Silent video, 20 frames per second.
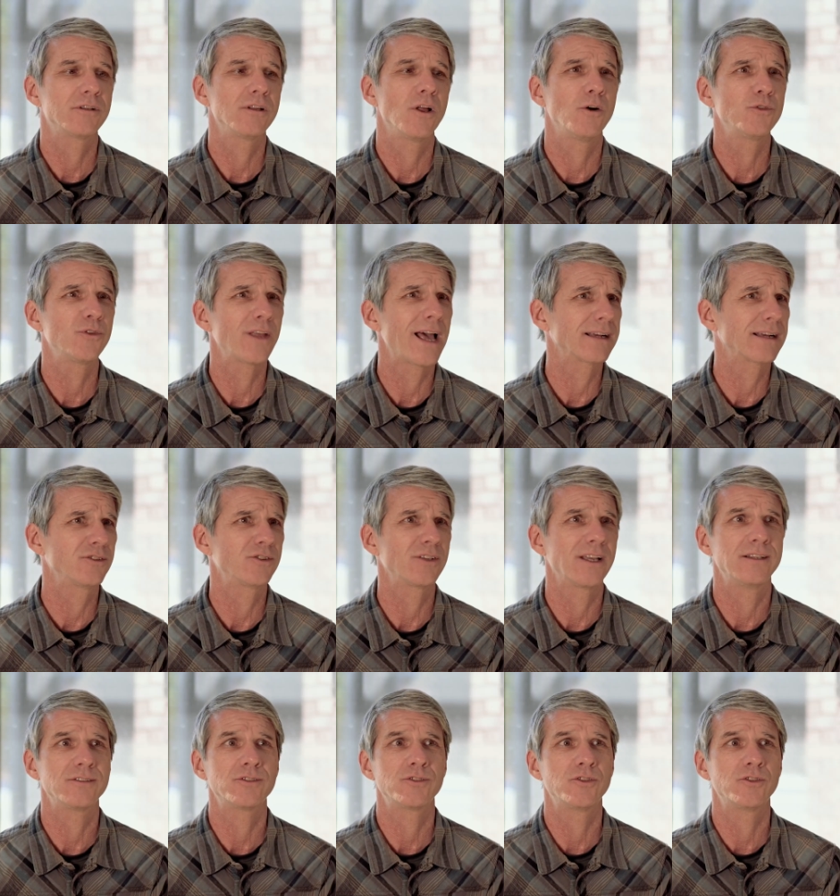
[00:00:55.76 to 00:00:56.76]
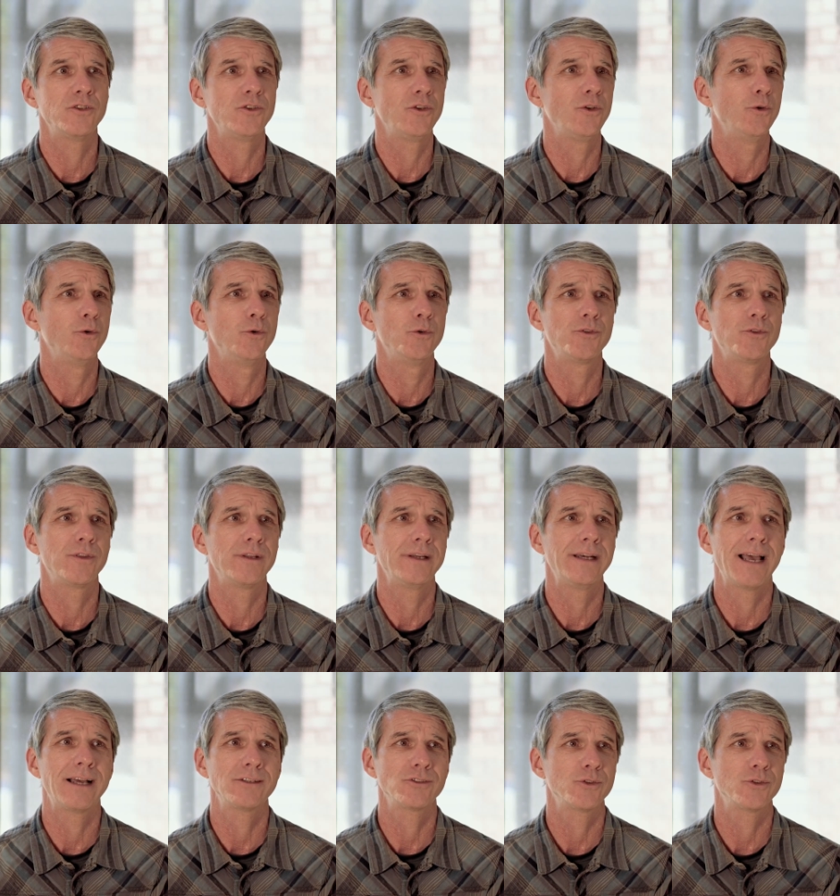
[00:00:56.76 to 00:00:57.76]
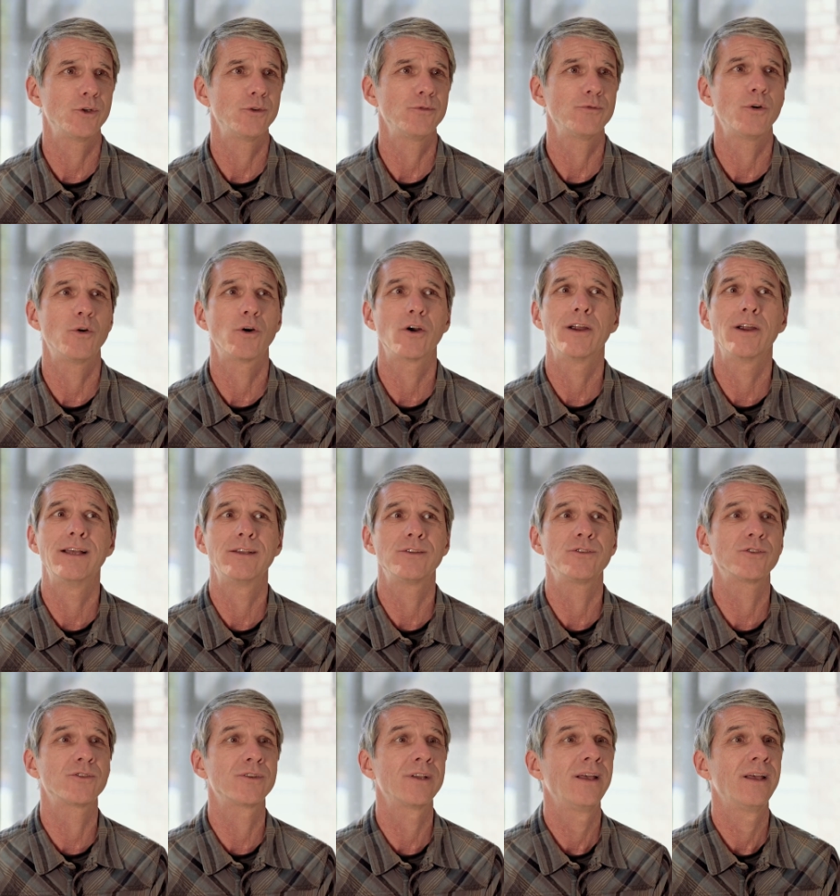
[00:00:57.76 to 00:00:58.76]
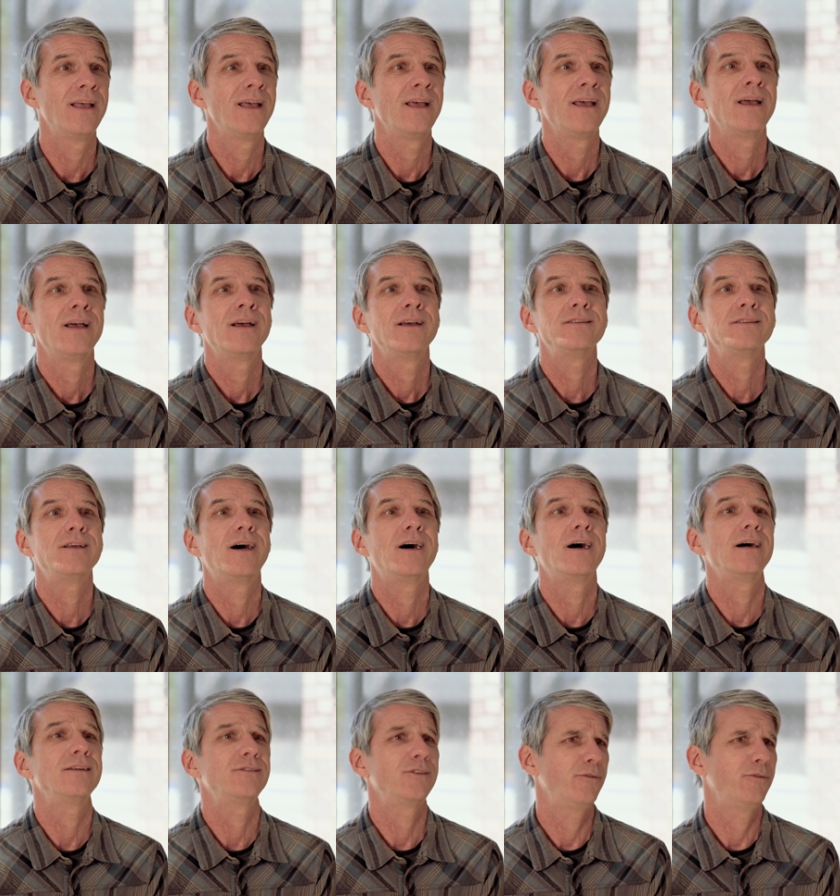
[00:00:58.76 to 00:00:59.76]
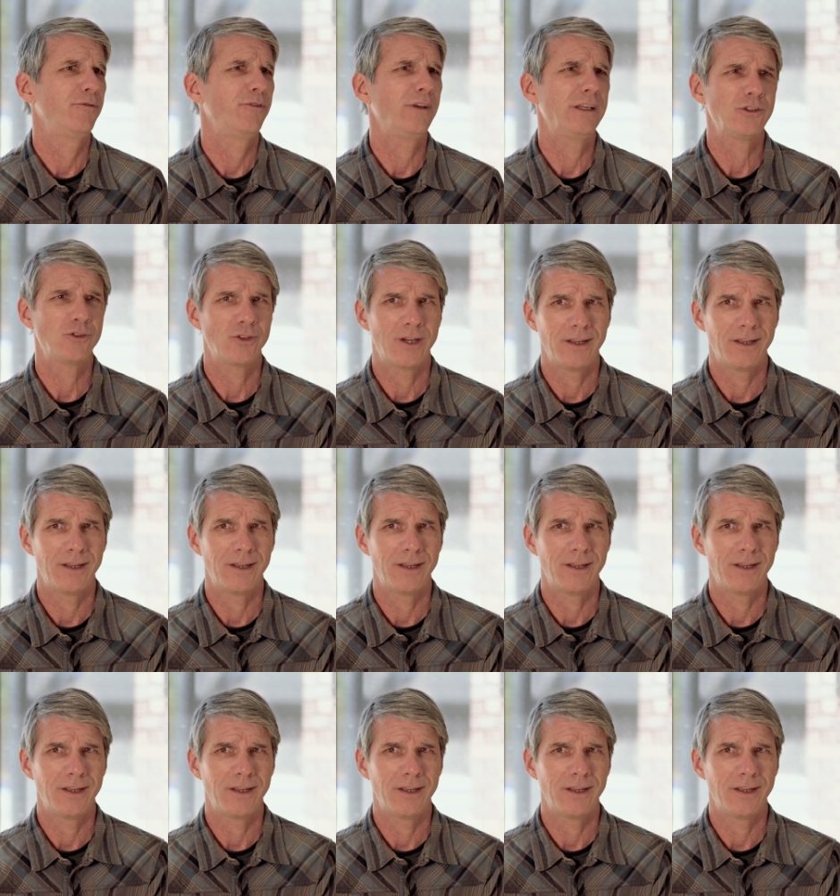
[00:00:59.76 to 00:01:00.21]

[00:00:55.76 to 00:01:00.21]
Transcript: close access to use the national forest, to fish